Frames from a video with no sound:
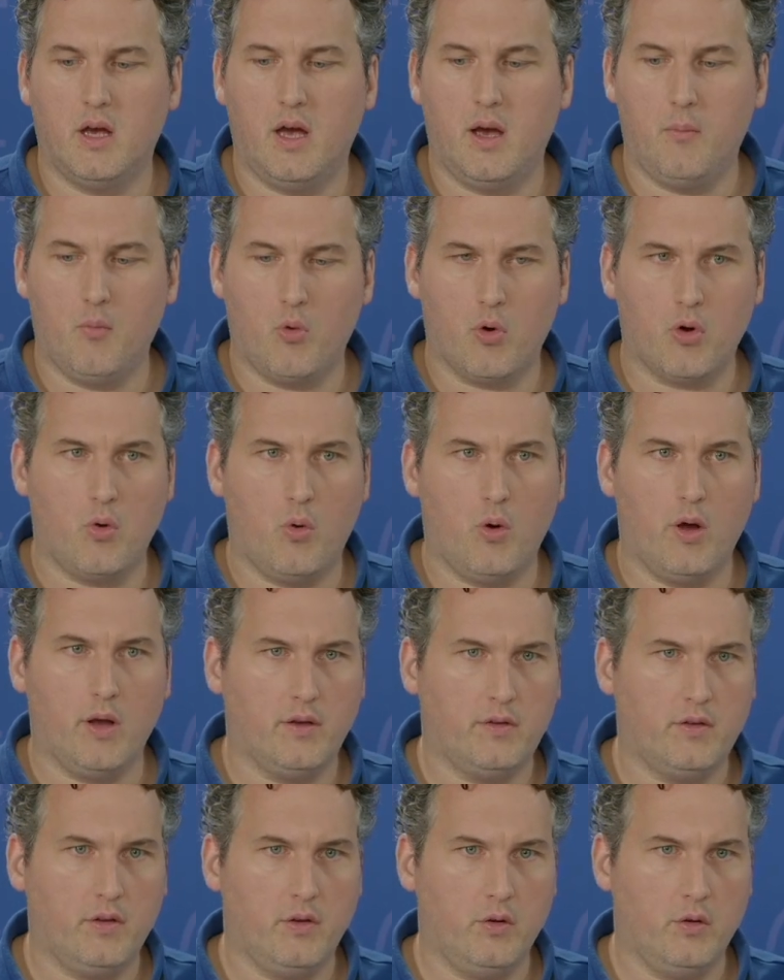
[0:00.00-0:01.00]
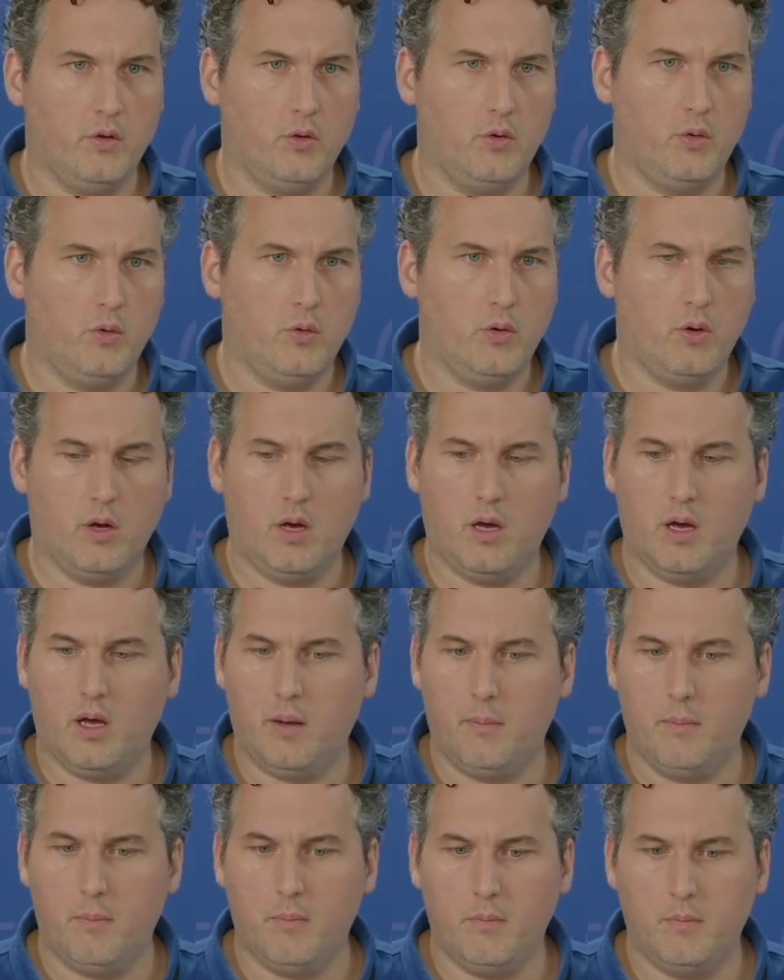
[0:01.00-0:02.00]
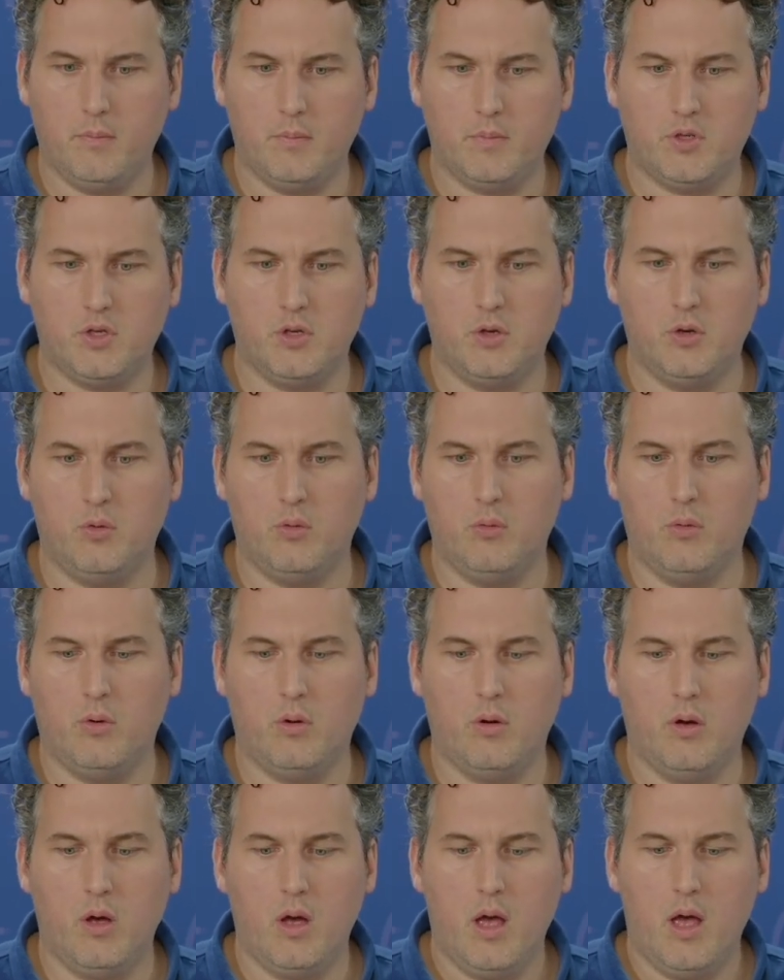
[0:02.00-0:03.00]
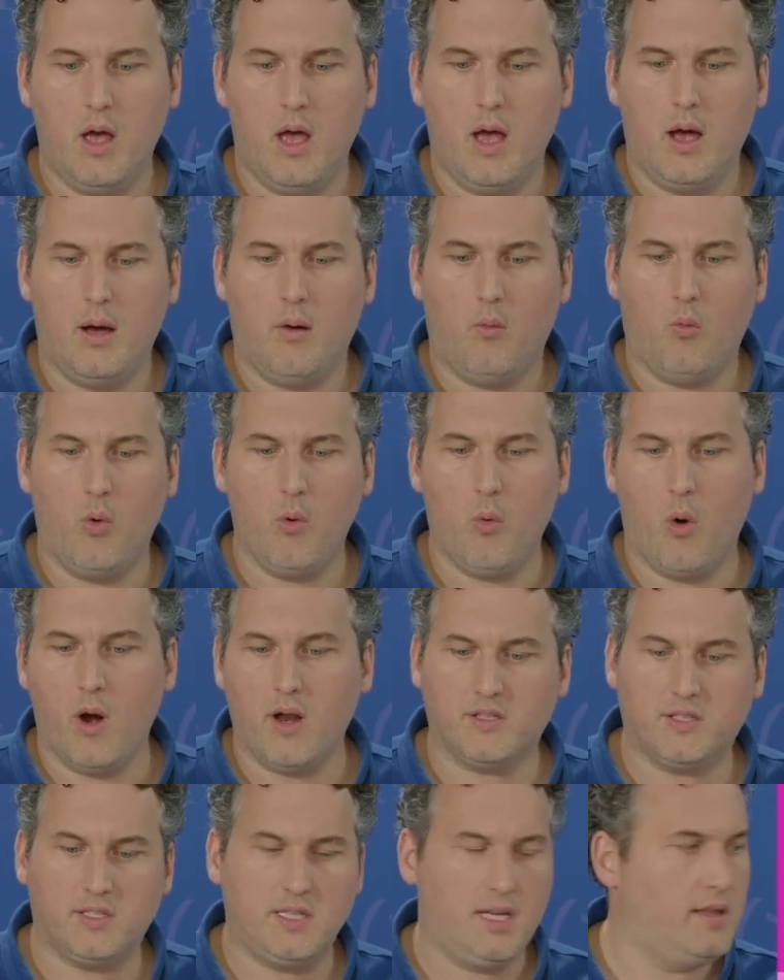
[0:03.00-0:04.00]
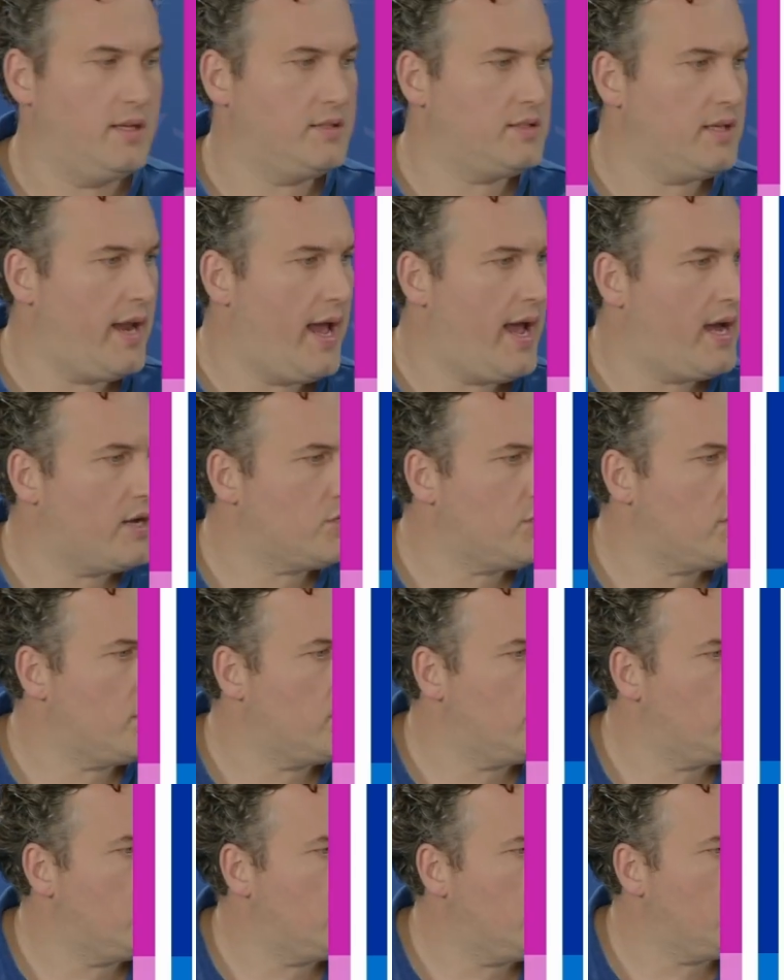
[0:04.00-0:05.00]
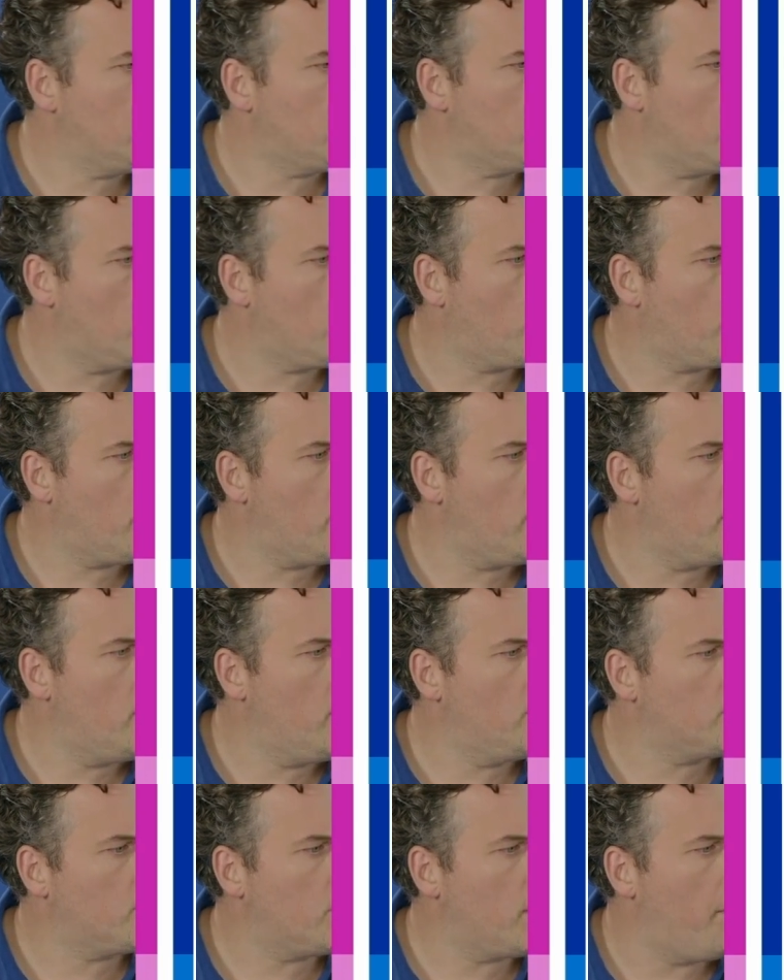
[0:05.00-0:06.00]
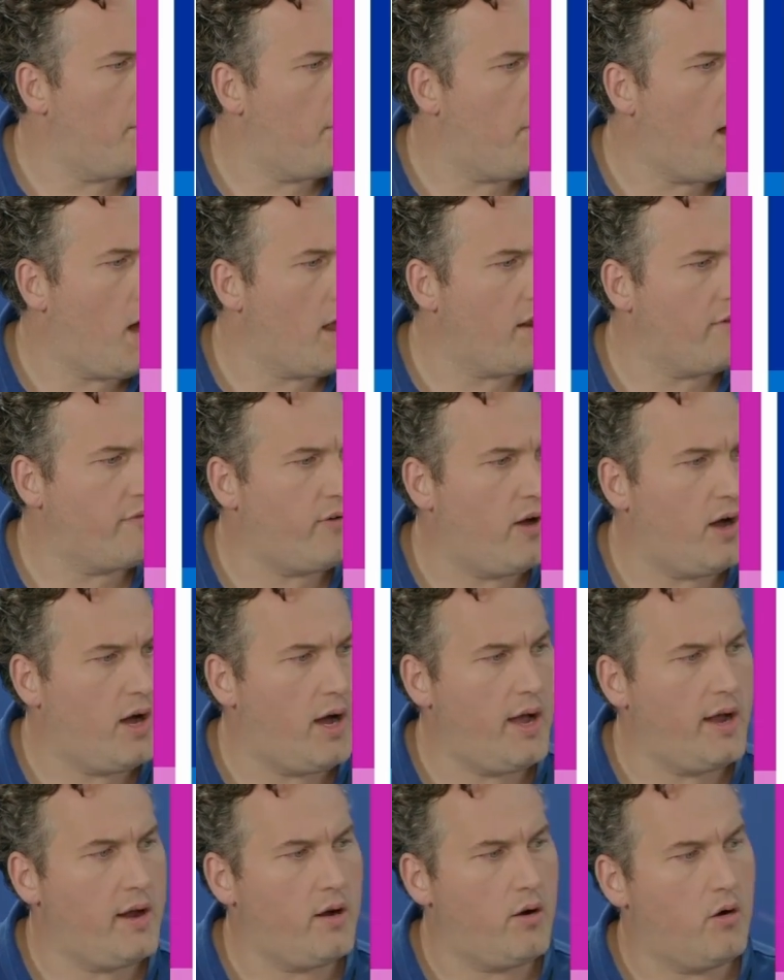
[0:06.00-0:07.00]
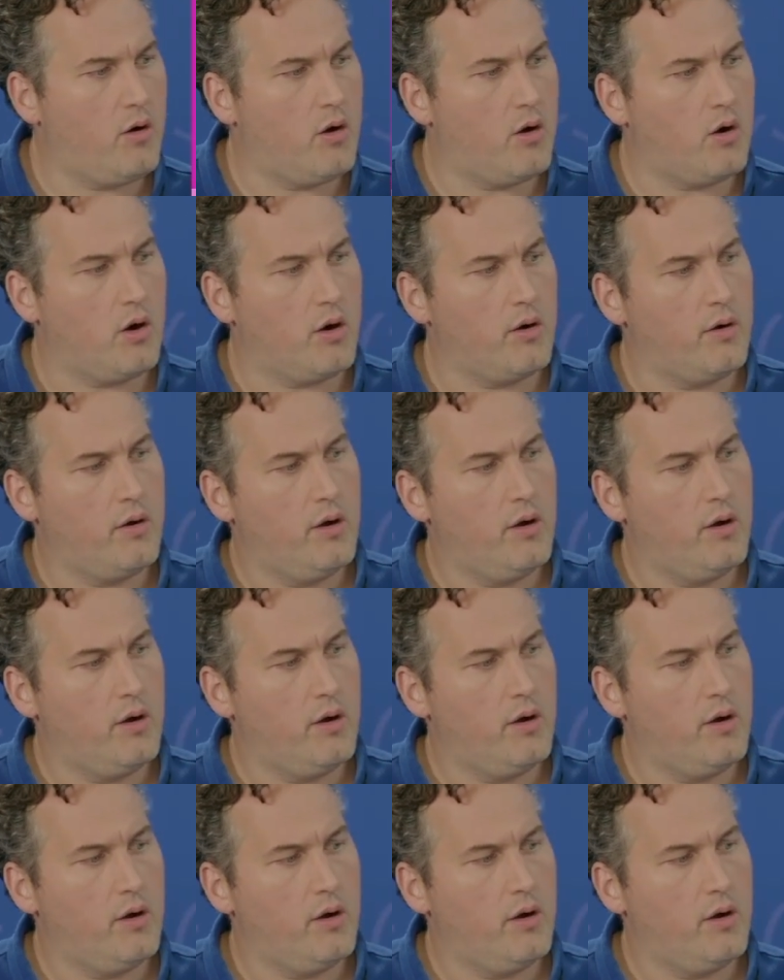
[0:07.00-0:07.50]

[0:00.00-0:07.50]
we're going to we want to see this in action. And so what we're going to do is we're going to modify our